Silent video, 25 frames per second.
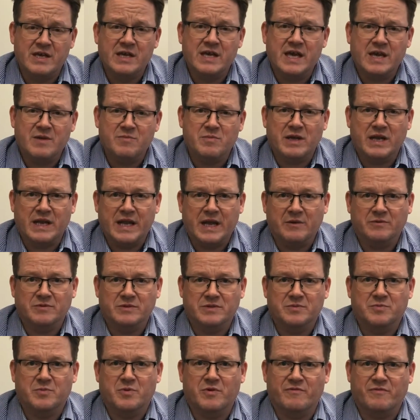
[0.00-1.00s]
in being able
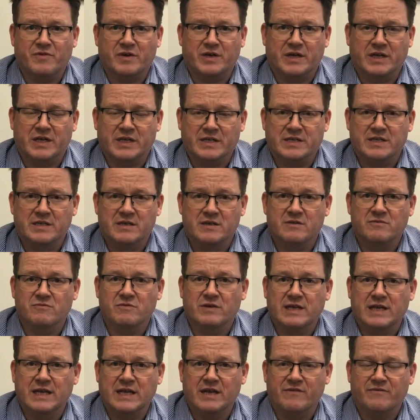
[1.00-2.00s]
to provide
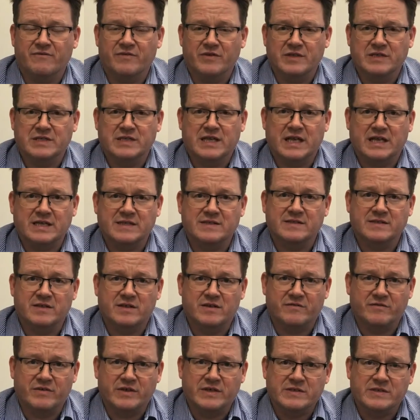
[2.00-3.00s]
really a first-class
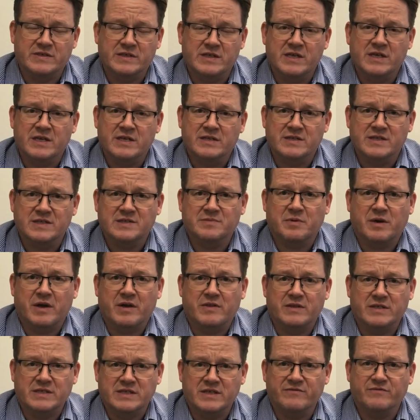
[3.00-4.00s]
service despite
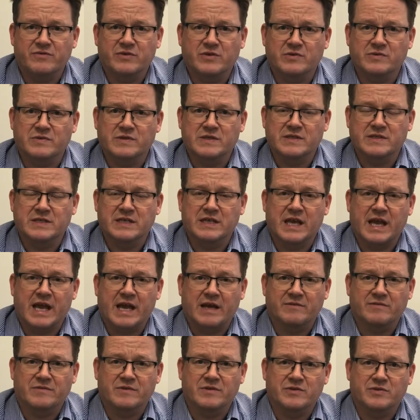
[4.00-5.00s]
the difficulties
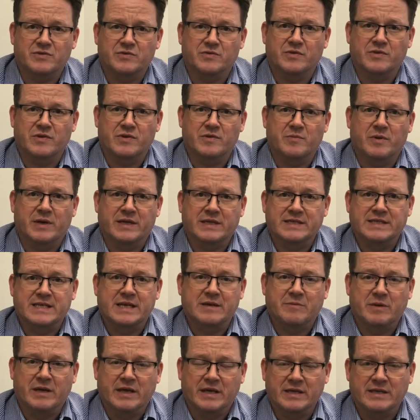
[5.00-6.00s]
encountered during the
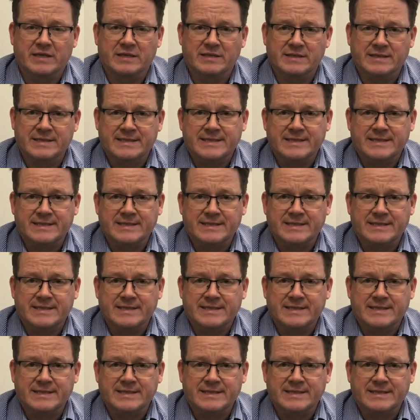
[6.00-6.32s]
pandemic.